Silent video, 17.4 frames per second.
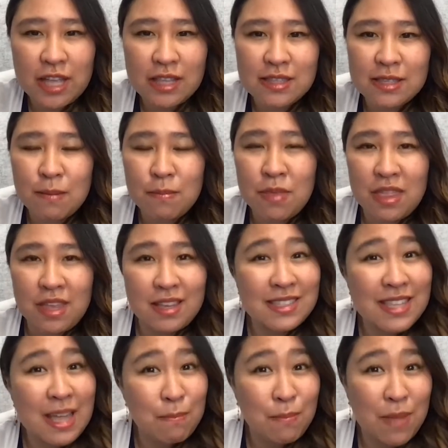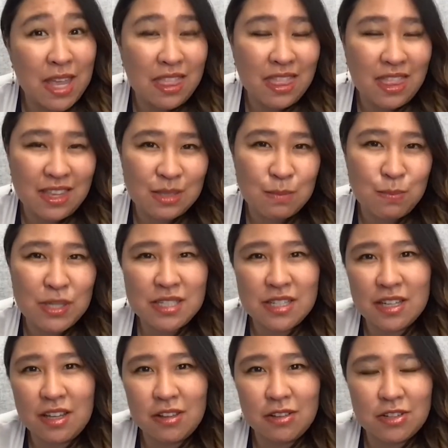and some things that make this
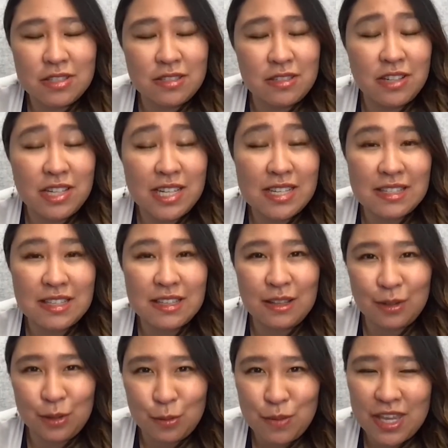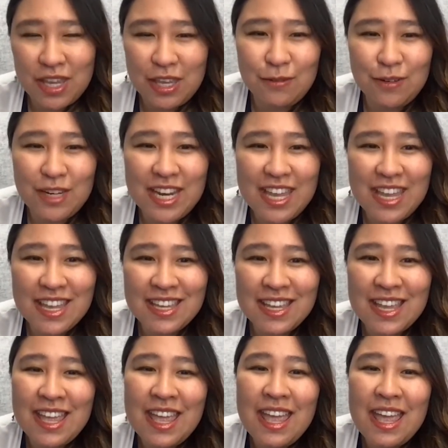particular series a little bit unique.
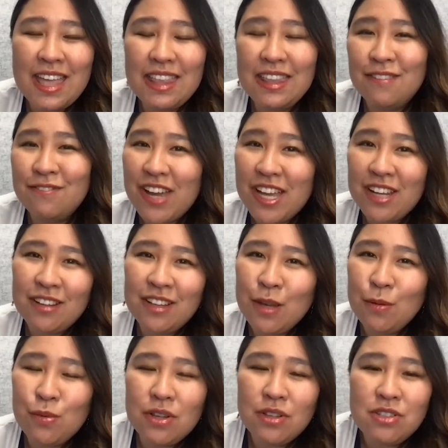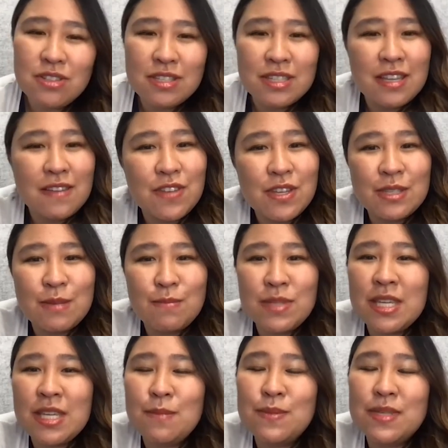And then finally, we'll just give you some
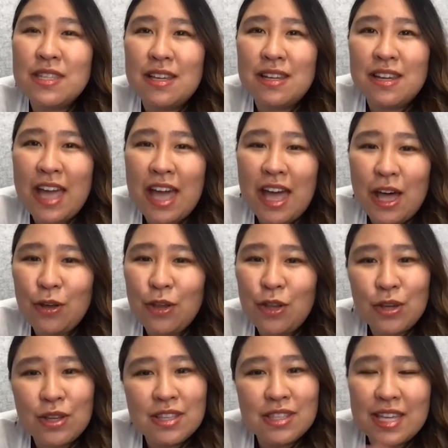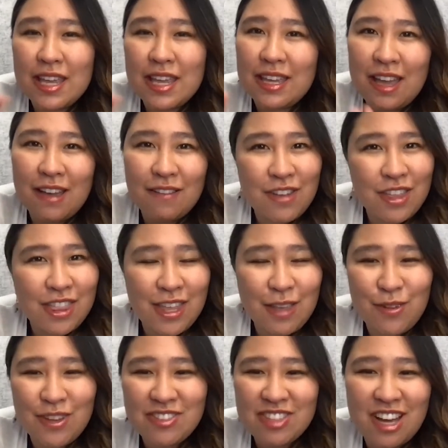tips on how you can take
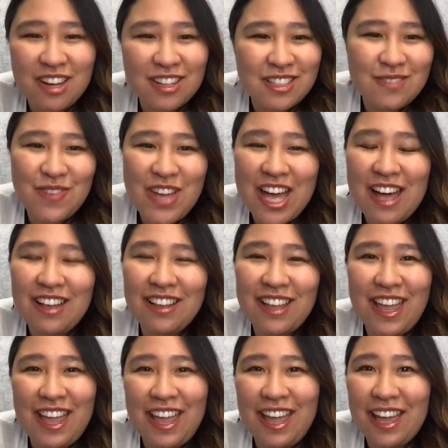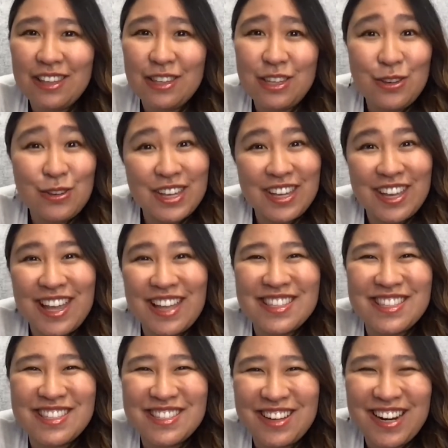everything we talked about and you can
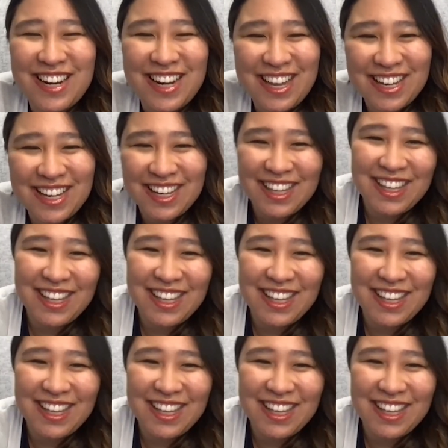get started.